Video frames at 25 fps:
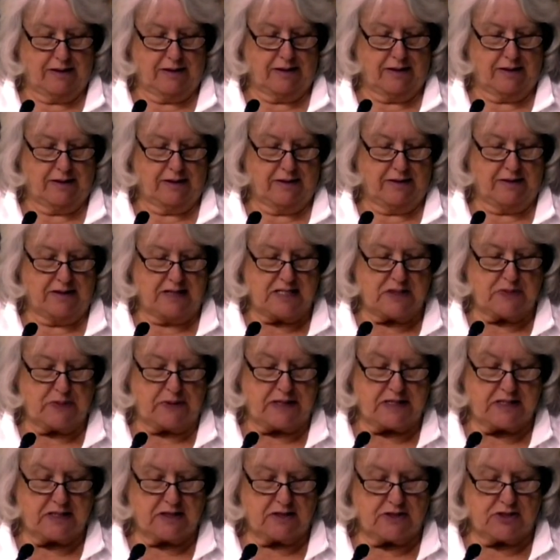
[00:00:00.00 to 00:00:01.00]
This
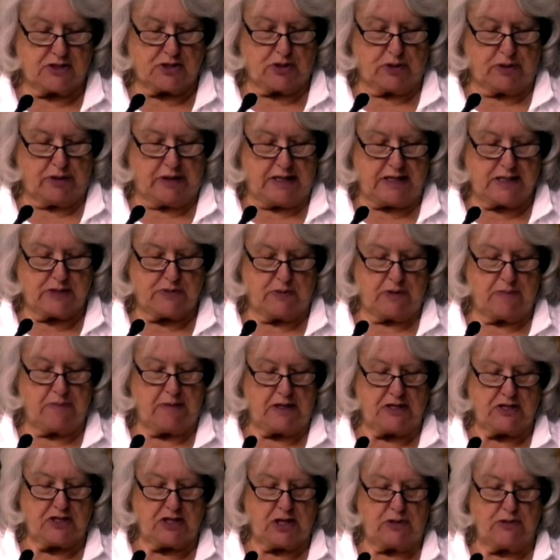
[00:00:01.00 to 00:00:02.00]
week's story is we meet
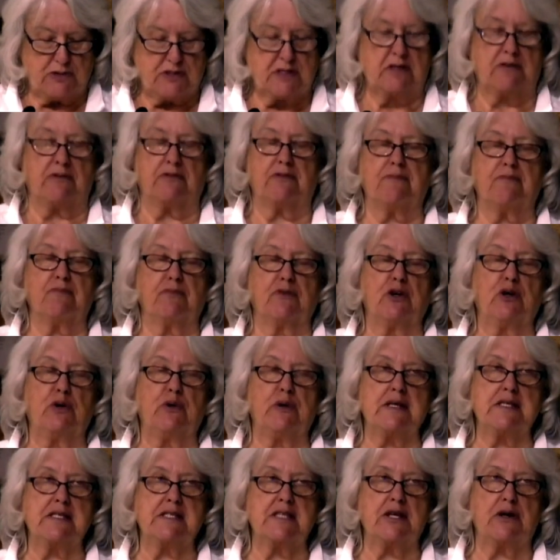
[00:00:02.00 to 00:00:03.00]
Joseph, who
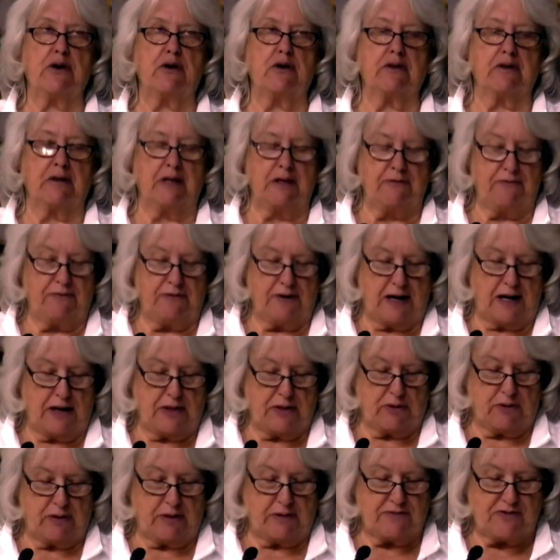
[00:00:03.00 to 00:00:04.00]
is the earthly
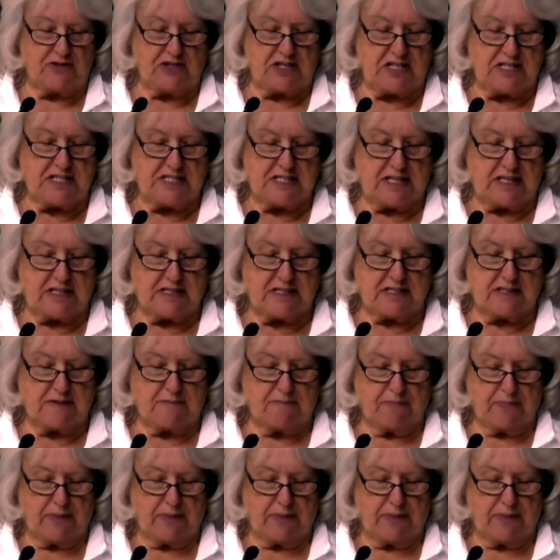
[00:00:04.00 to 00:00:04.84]
father of Jesus.